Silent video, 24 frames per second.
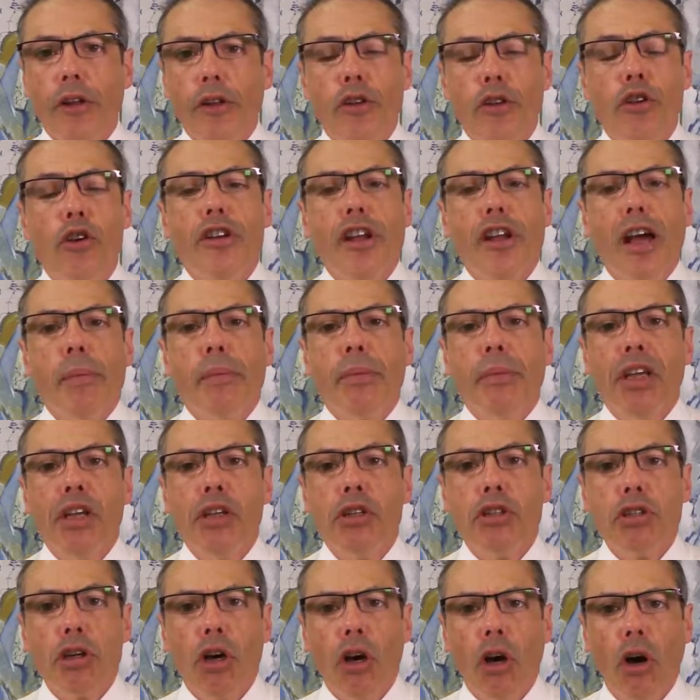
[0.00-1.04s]
you're not
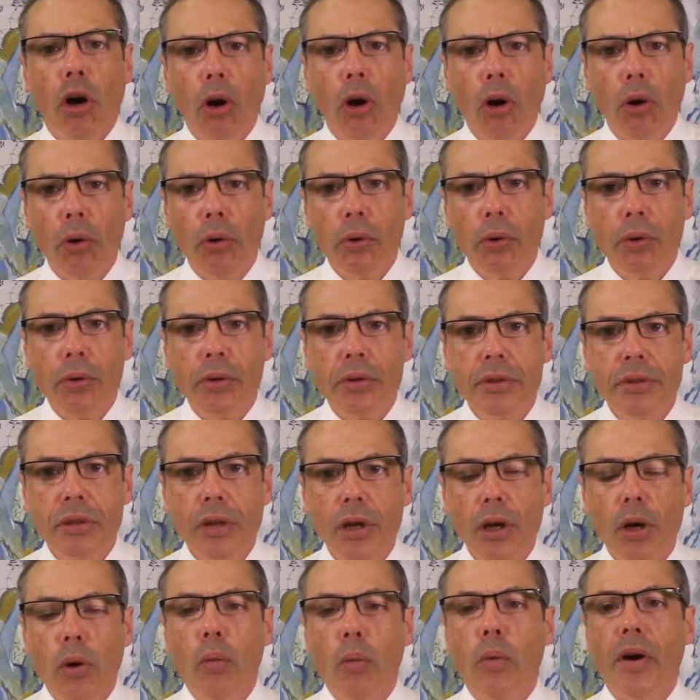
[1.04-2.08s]
being told
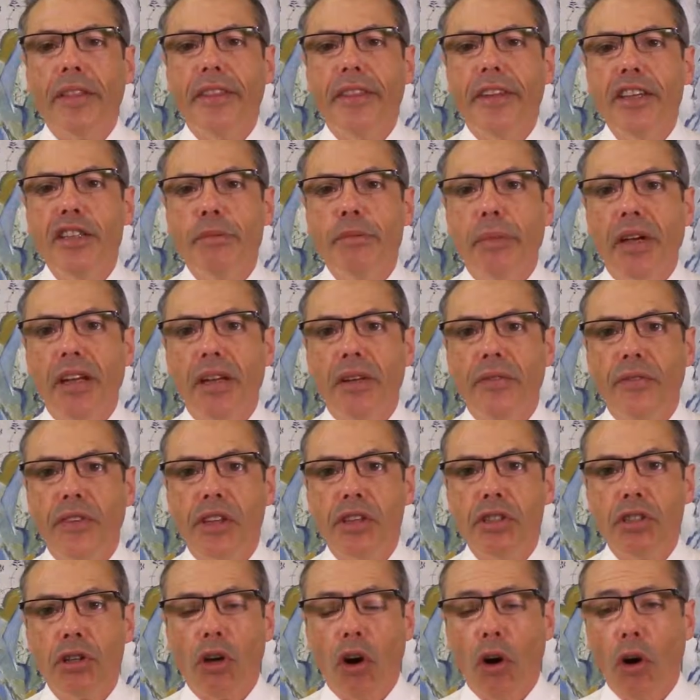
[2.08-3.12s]
what these
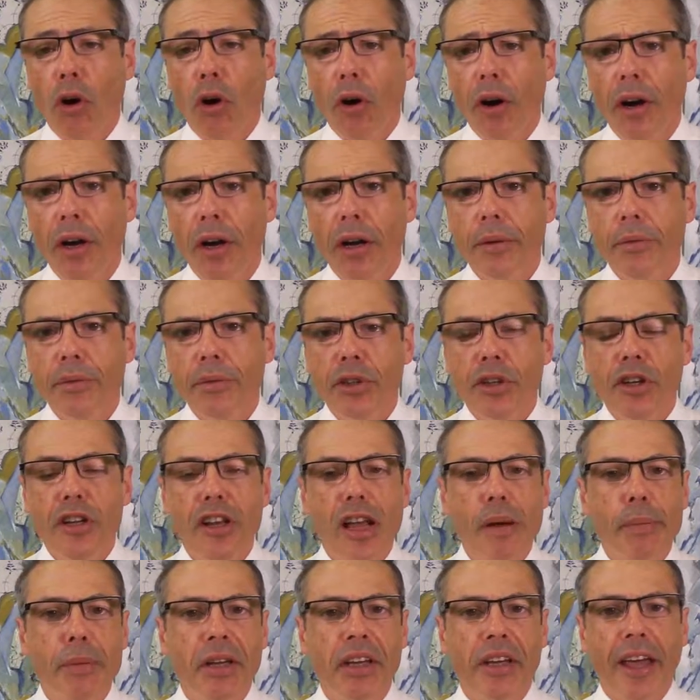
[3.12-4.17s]
benefits are, you're
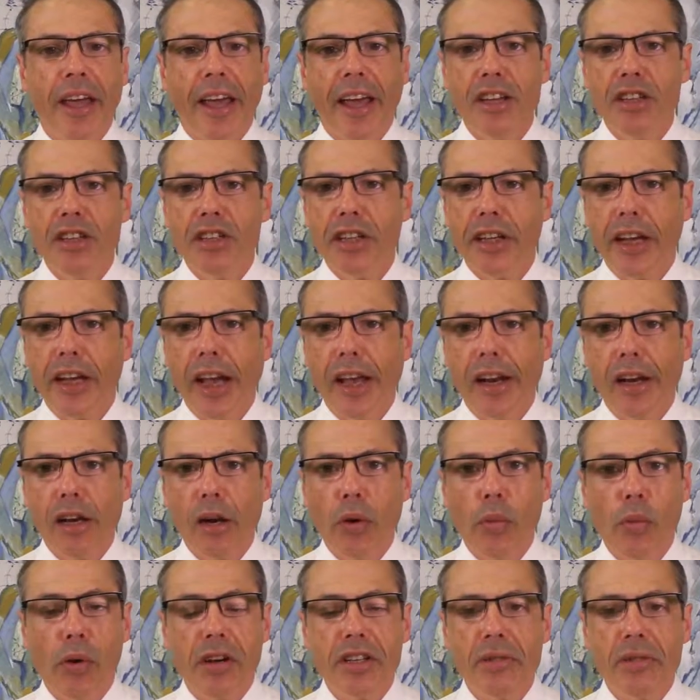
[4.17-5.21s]
not being educated
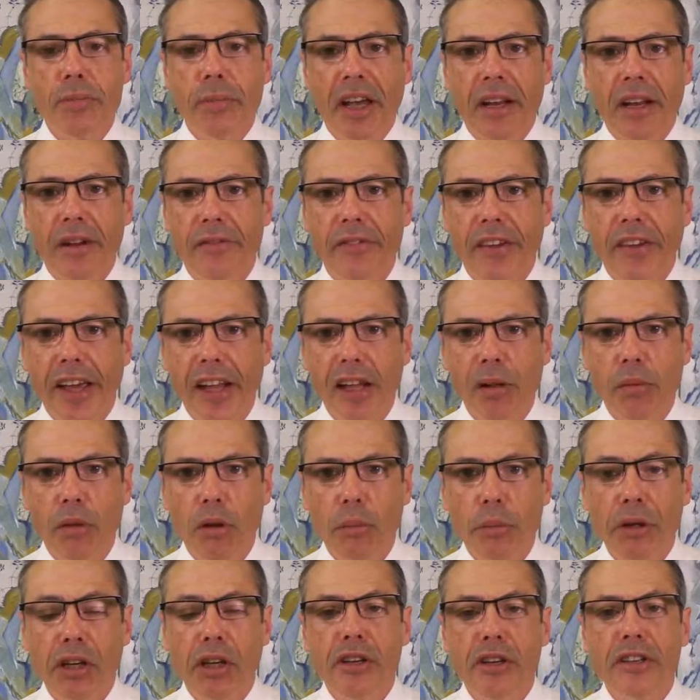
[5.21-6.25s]
on what's made available,
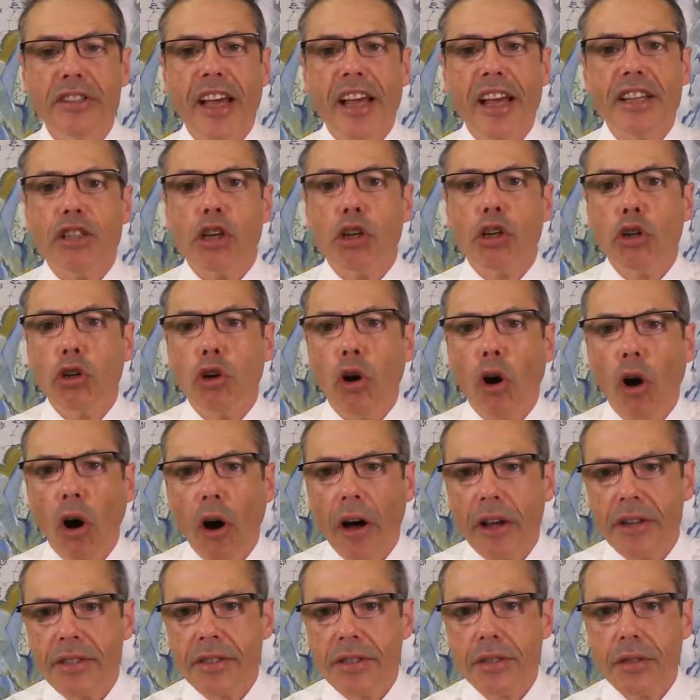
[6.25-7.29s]
because that's a
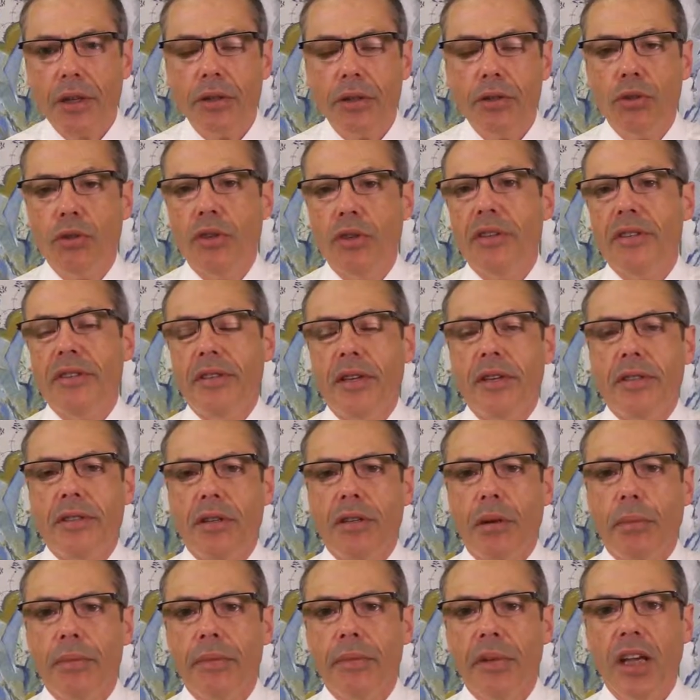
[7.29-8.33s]
cost to the
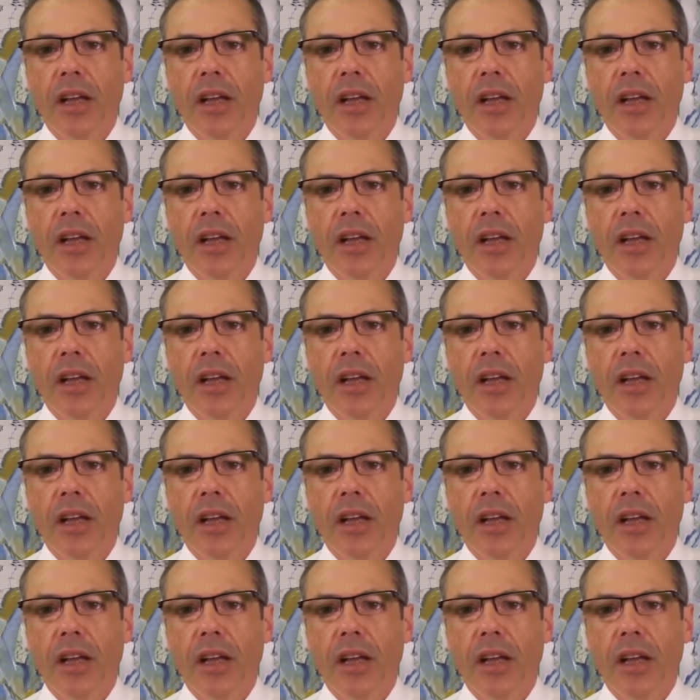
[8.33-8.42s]
system.